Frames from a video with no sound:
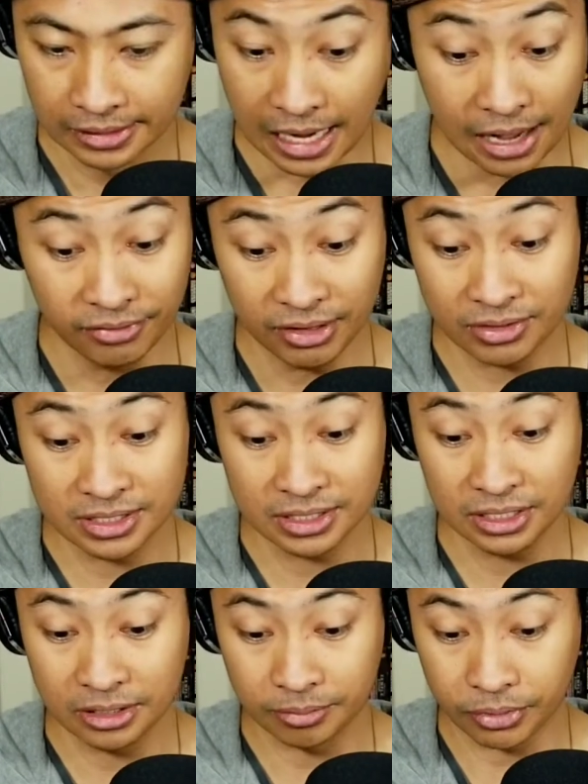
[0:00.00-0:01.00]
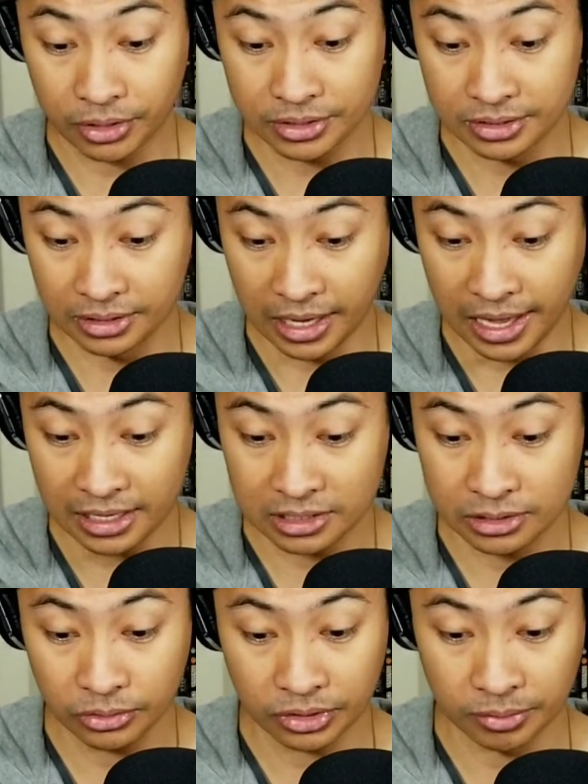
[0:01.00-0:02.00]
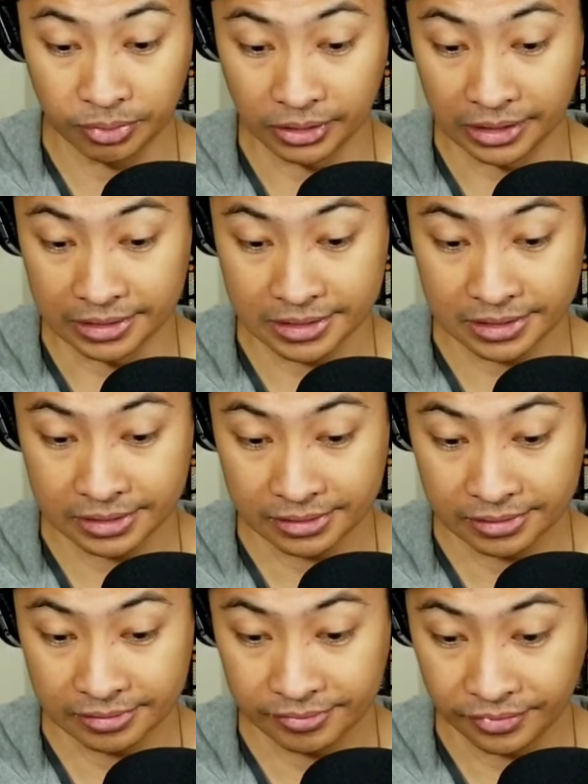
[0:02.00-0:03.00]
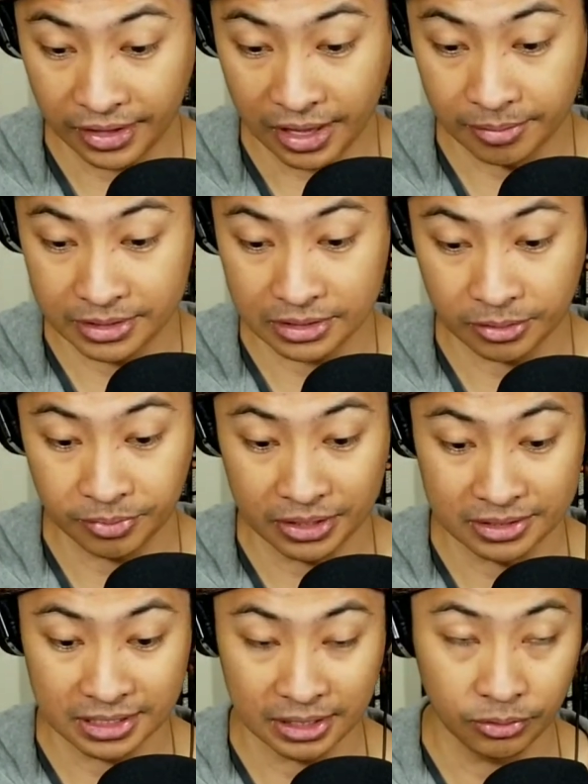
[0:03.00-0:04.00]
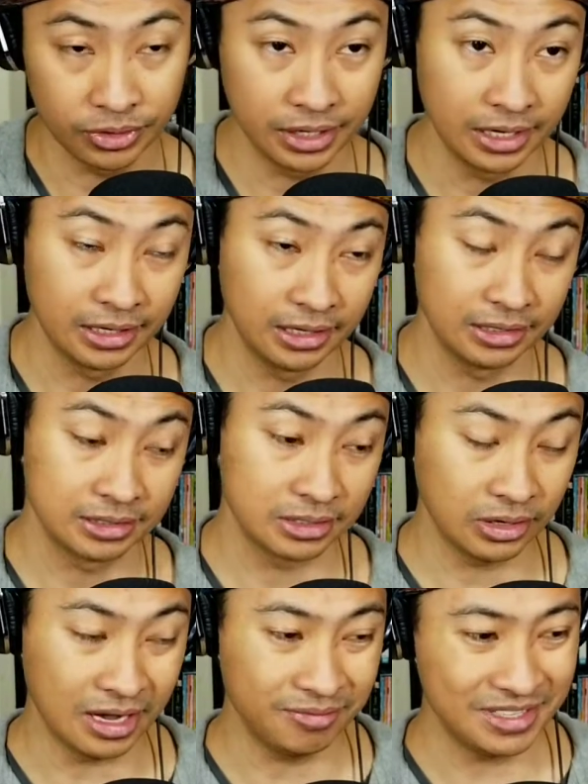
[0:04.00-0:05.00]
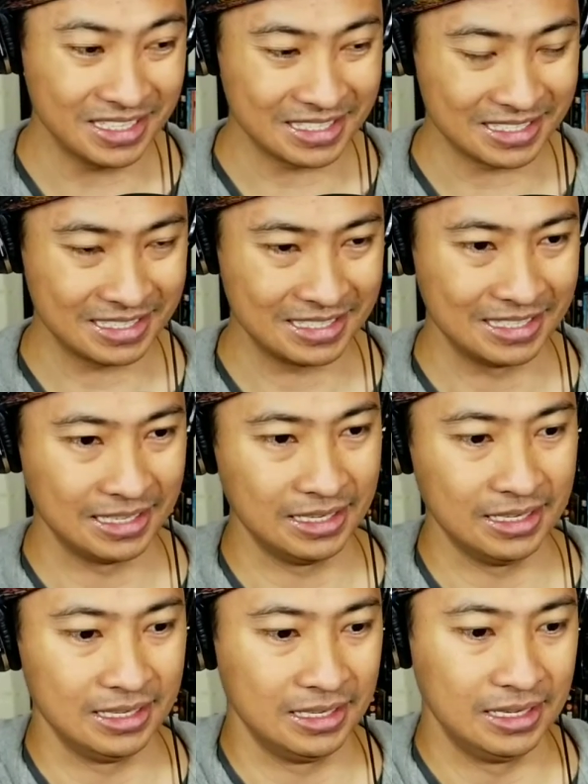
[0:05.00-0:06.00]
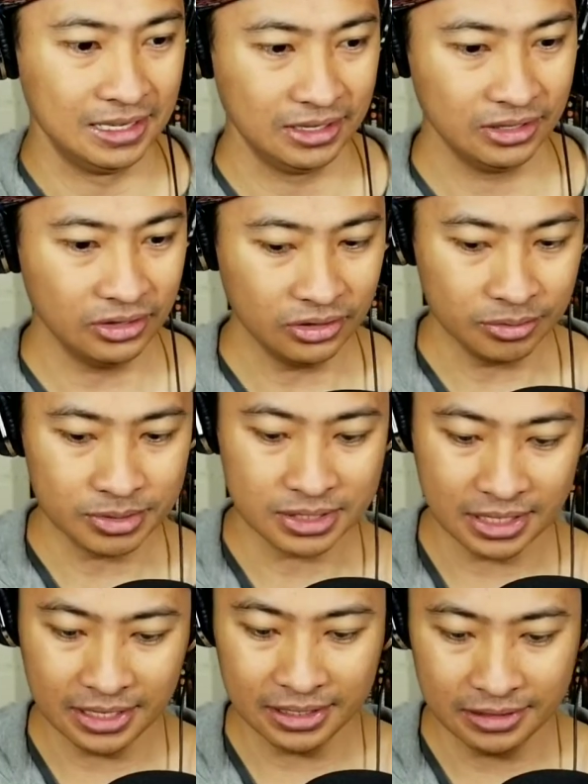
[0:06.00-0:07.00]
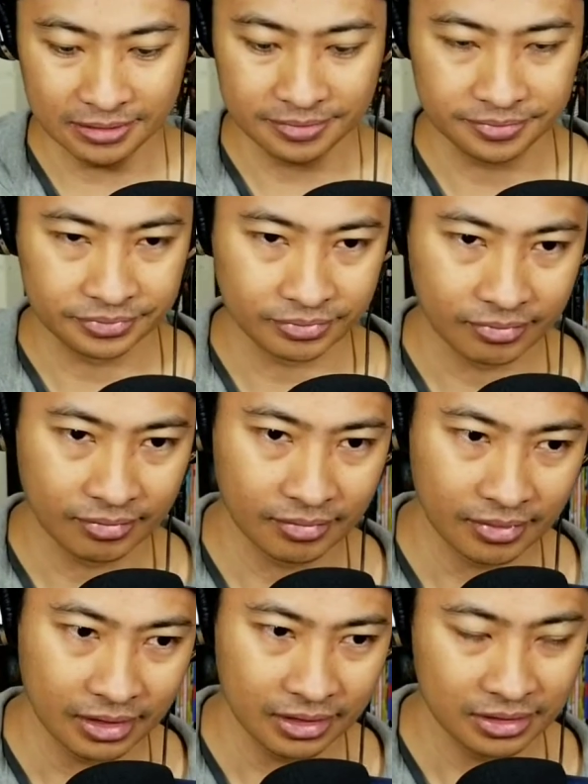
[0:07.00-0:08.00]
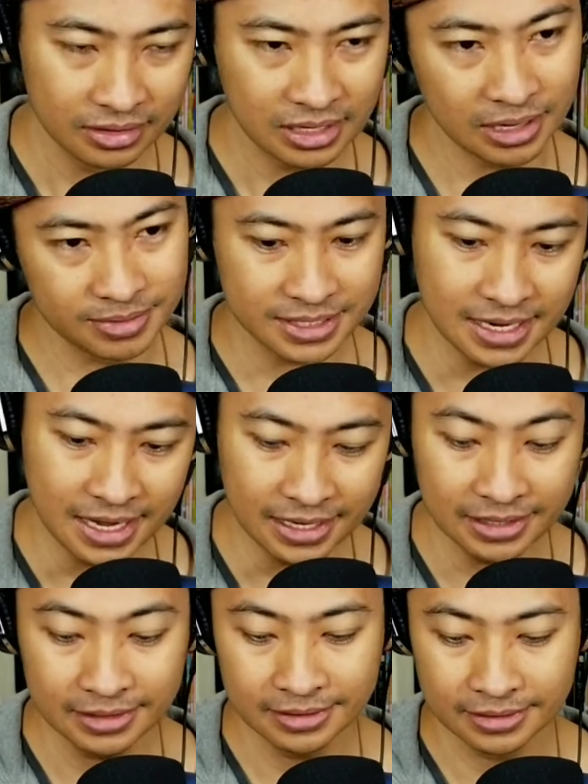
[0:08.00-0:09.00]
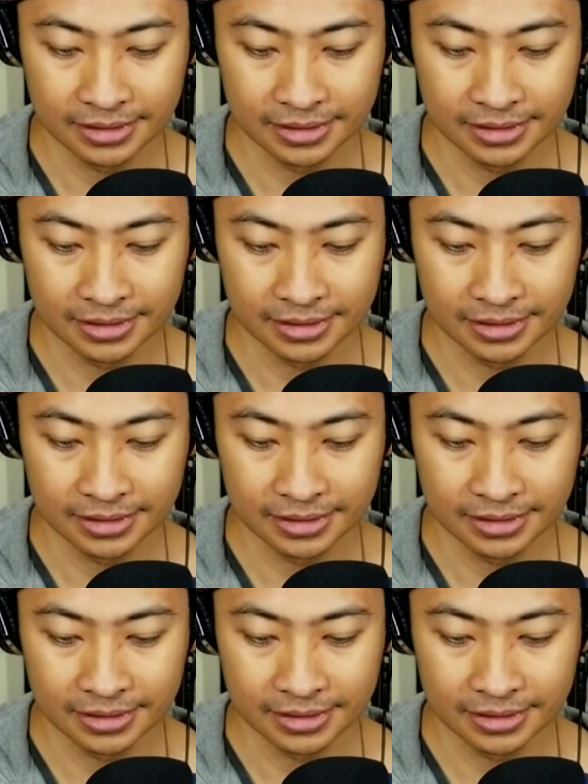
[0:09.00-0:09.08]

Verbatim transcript: I've never seen it in person, and it's two hundred plus. M S R P is set at one eighty. So I'm just, you know what I'm saying? Know what I'm saying?